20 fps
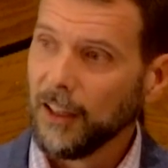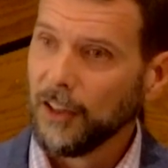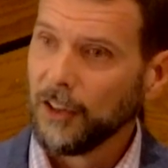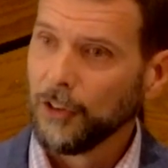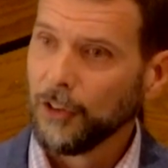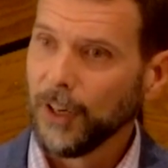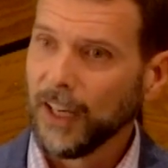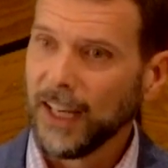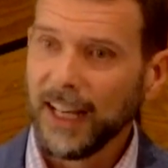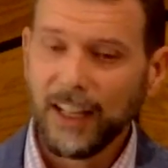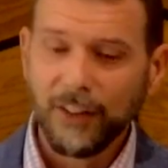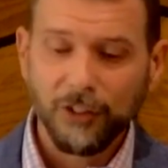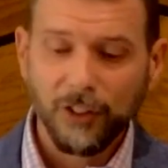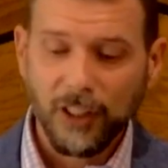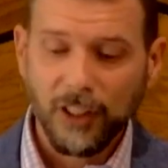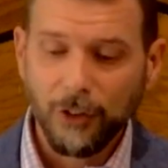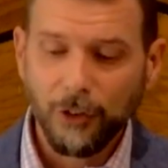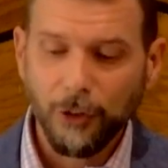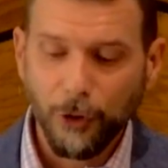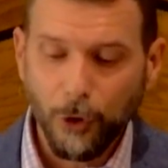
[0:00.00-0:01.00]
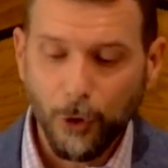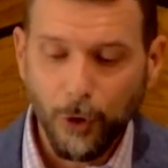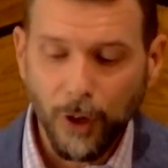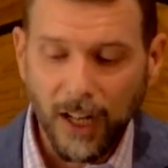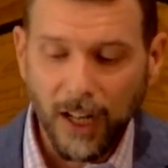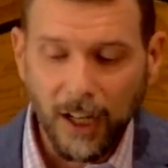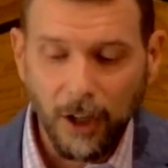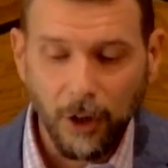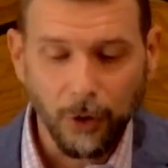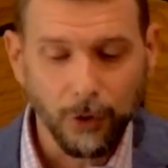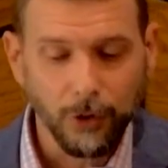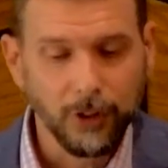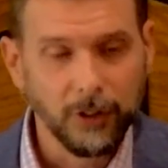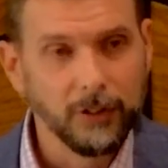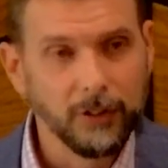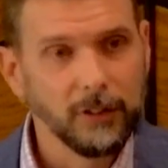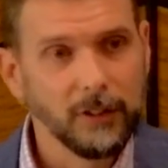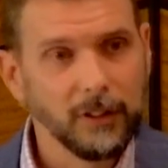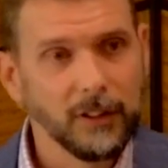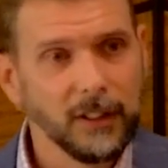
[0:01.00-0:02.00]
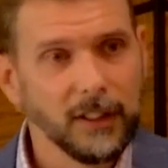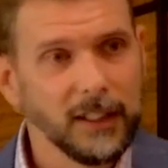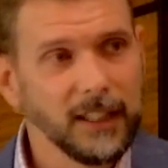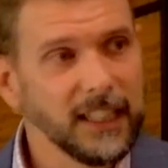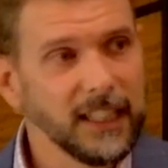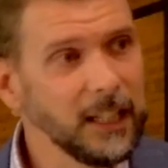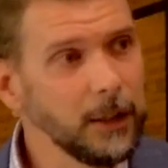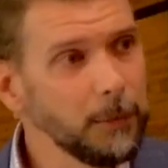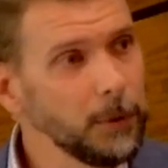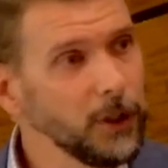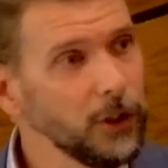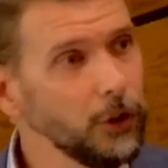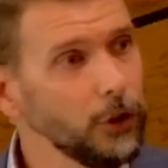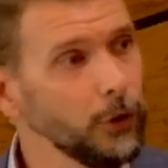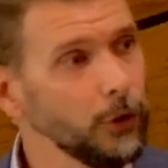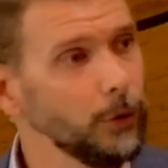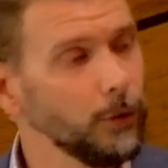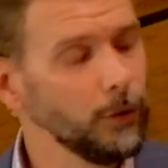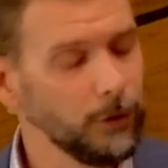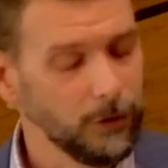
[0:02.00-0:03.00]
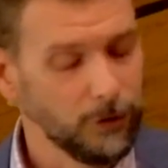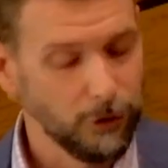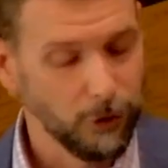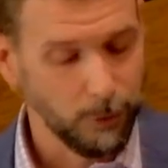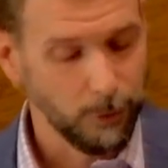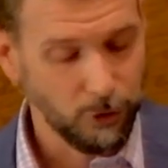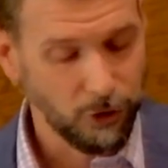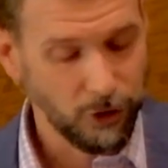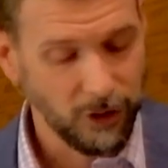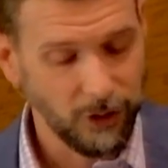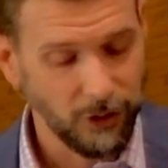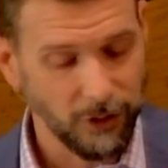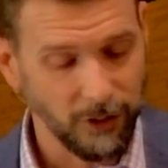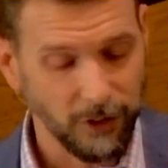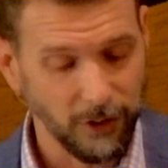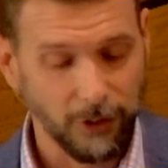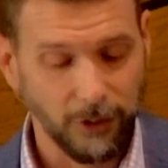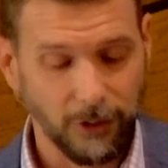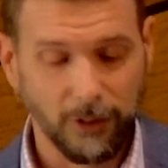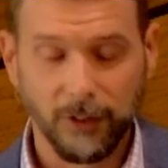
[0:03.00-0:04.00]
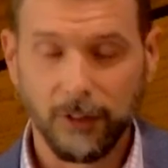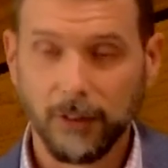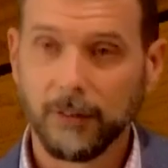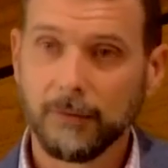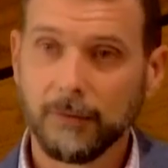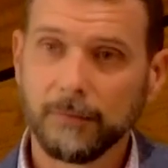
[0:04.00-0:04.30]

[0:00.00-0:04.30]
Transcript: So I ask, is the crowd keeping you from Jesus?